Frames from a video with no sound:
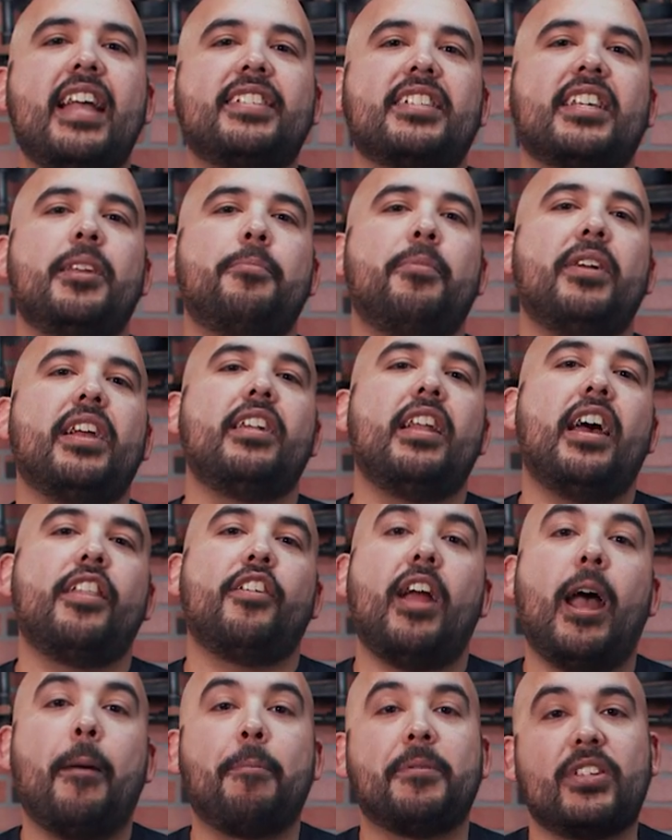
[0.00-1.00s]
that's going to bring
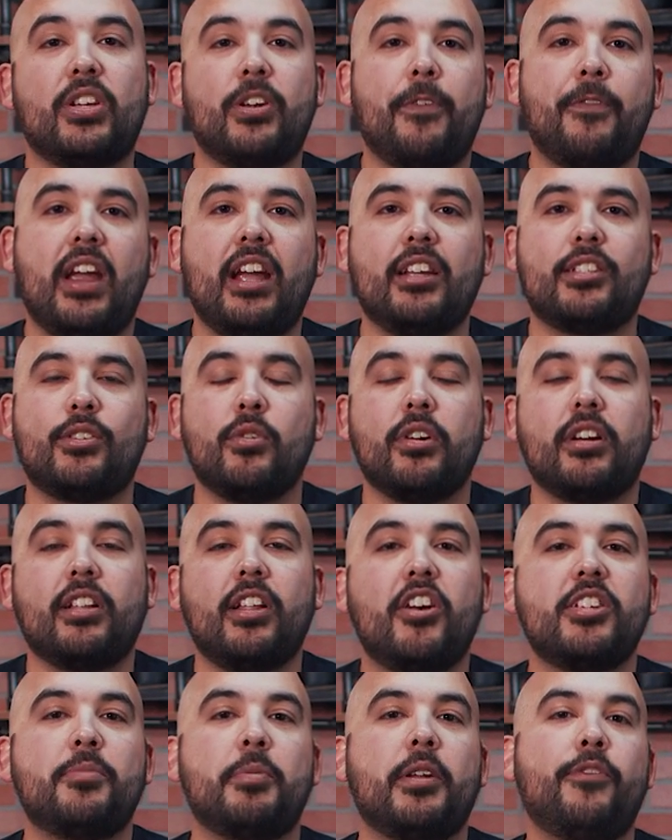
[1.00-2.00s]
another episode of Variant to a close,